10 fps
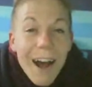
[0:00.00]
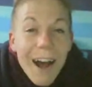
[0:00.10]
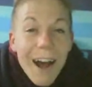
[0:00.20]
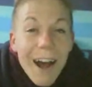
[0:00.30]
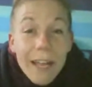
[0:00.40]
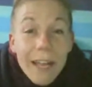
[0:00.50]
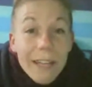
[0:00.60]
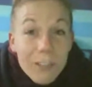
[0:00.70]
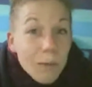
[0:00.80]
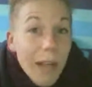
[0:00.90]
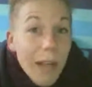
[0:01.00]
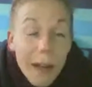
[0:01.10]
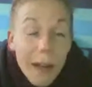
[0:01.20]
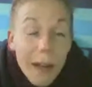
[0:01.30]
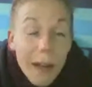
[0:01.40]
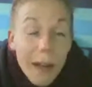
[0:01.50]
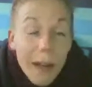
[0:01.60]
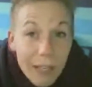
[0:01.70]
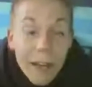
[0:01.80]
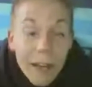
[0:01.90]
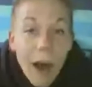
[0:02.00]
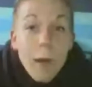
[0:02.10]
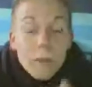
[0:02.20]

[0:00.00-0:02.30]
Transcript: That's a lot, and that's just the reality.